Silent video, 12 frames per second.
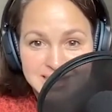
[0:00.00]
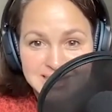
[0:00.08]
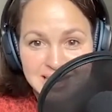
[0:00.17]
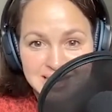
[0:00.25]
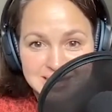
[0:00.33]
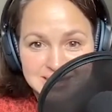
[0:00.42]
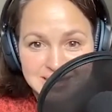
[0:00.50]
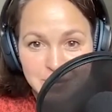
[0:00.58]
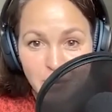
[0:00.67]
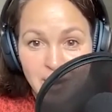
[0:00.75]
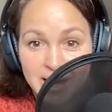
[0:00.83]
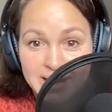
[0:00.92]
in exactly the
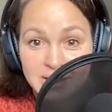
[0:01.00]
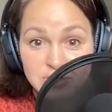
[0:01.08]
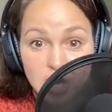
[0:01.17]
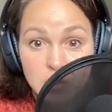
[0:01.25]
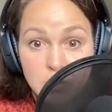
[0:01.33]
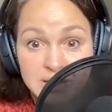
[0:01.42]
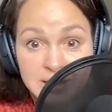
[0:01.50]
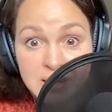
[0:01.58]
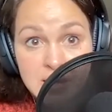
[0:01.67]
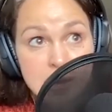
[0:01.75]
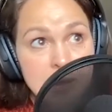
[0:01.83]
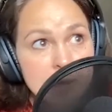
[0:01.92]
same way. You don't want to
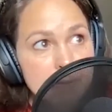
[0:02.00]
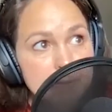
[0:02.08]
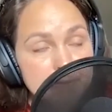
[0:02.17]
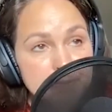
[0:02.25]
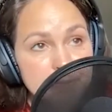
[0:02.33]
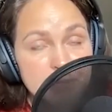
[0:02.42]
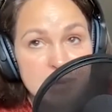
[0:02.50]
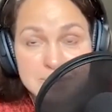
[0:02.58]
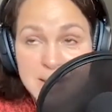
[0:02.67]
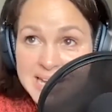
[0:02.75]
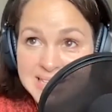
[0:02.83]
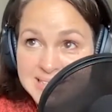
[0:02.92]
be
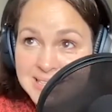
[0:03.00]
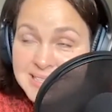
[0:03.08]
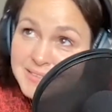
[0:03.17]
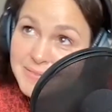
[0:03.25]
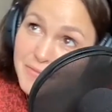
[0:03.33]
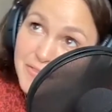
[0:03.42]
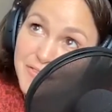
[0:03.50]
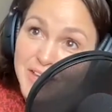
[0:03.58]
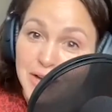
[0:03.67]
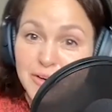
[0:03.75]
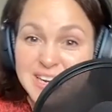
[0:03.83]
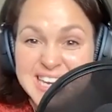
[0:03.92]
made to
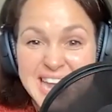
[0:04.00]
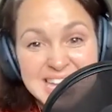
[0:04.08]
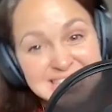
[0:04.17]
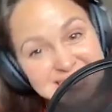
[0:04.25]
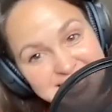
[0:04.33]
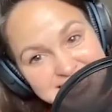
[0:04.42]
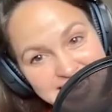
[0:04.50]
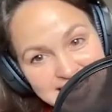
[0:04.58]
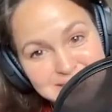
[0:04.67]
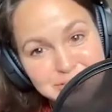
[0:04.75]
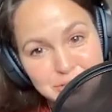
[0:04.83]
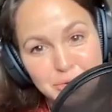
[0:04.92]
feel lesser
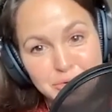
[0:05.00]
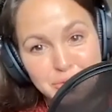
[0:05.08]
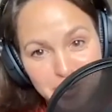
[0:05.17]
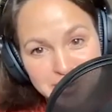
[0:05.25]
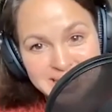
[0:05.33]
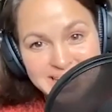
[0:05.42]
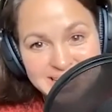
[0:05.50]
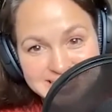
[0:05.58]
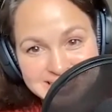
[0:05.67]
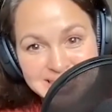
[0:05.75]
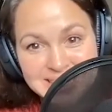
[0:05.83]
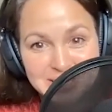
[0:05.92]
than. So you're going
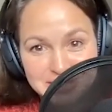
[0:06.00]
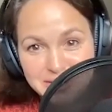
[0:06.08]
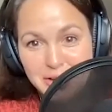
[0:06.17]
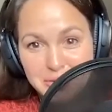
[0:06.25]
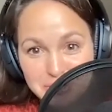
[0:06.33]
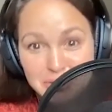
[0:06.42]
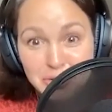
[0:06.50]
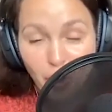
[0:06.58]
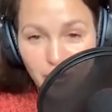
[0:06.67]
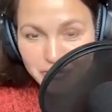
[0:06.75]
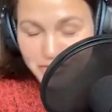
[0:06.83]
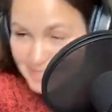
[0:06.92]
in, you know,
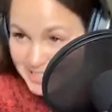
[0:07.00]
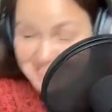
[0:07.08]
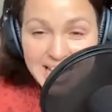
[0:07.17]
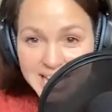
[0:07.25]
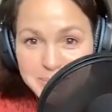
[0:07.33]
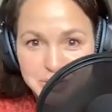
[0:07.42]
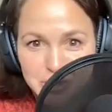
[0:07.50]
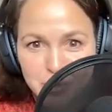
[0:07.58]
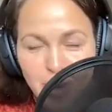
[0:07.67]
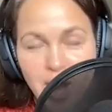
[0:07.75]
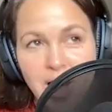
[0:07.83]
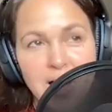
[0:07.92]
not the same as you
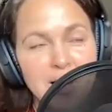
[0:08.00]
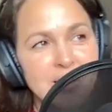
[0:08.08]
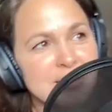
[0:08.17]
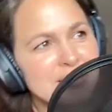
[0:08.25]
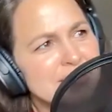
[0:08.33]
were.